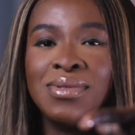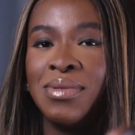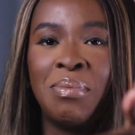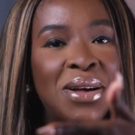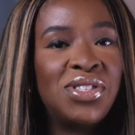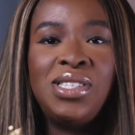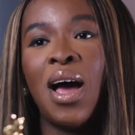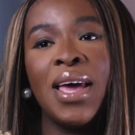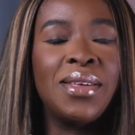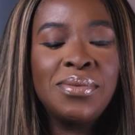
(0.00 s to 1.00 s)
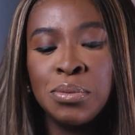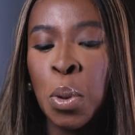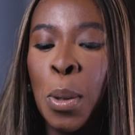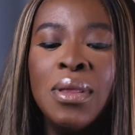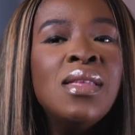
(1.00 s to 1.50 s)
I'm about to die,
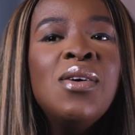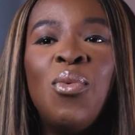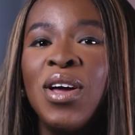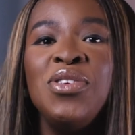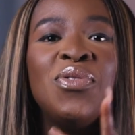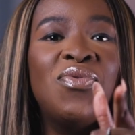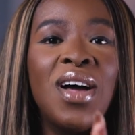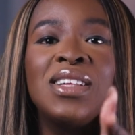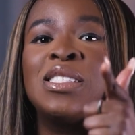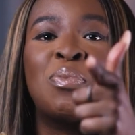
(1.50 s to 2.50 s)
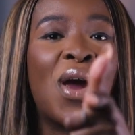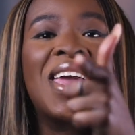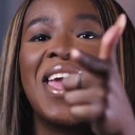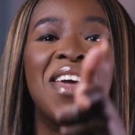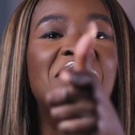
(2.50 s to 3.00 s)
when you first
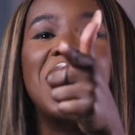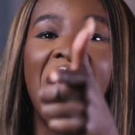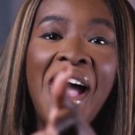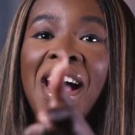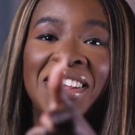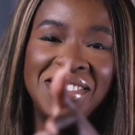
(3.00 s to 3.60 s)
spray it in the air,